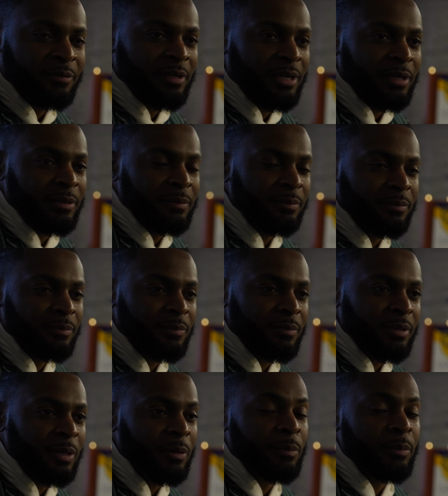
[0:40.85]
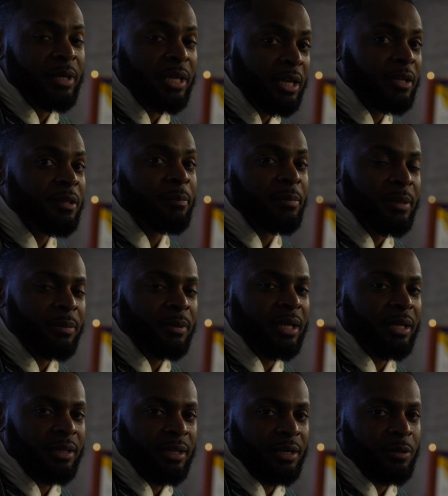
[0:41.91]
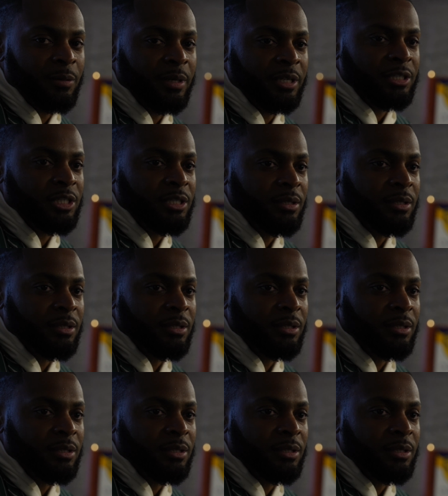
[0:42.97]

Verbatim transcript: Um, there were many other people out there who had,